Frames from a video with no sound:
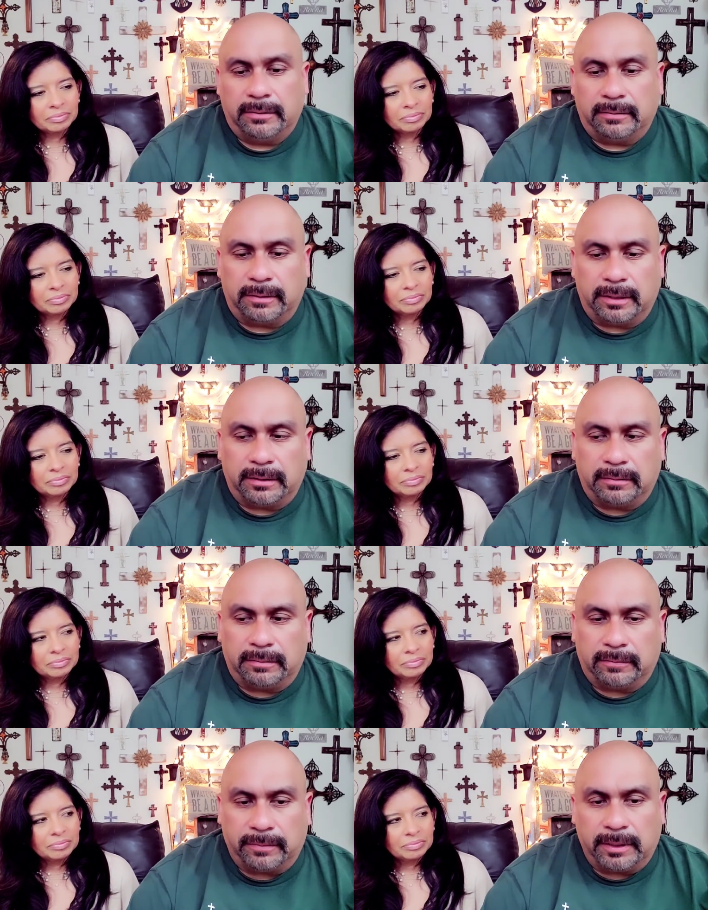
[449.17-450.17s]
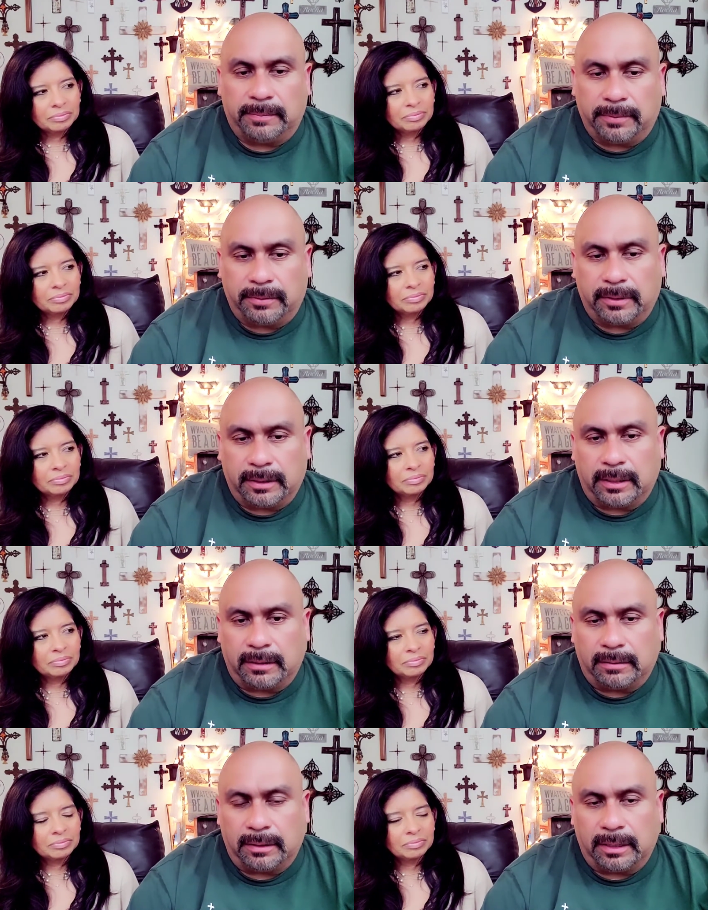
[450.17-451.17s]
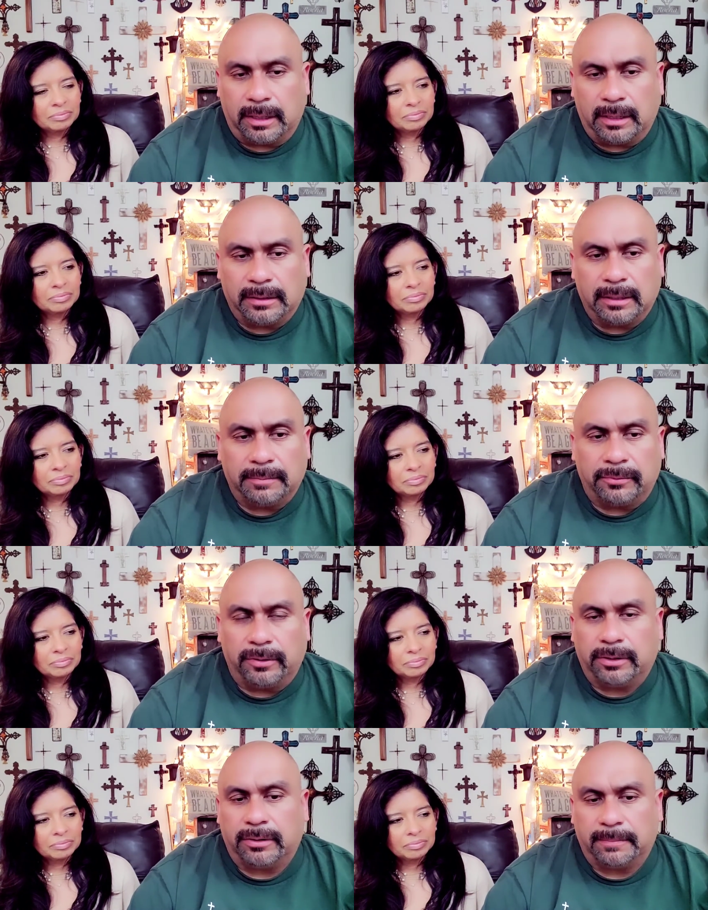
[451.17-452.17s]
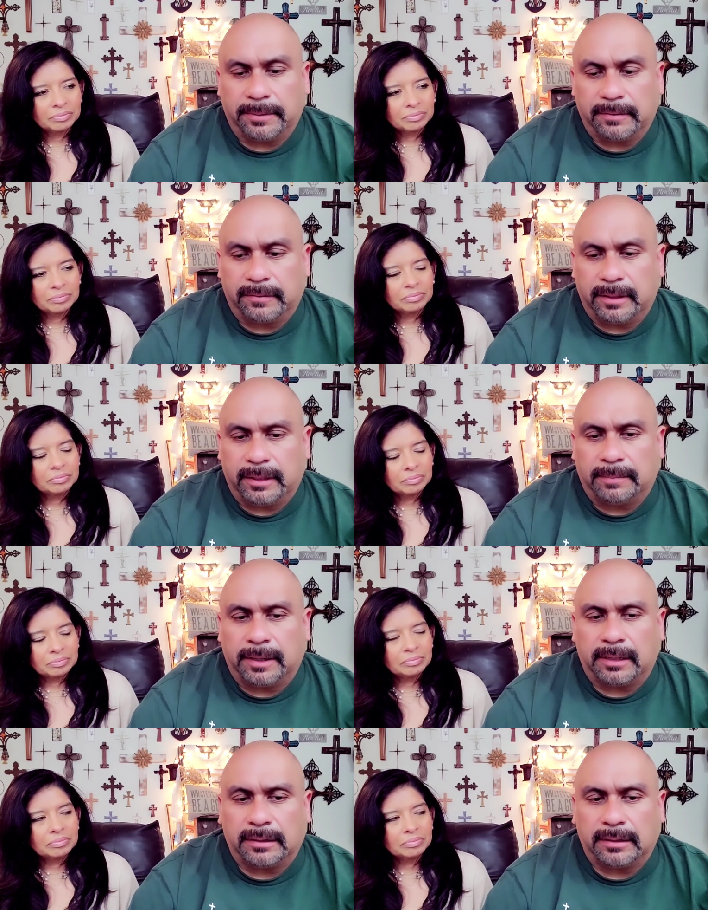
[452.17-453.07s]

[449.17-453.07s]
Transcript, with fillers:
Speaker 1: we we really broke it down. And I think more could have been said, but I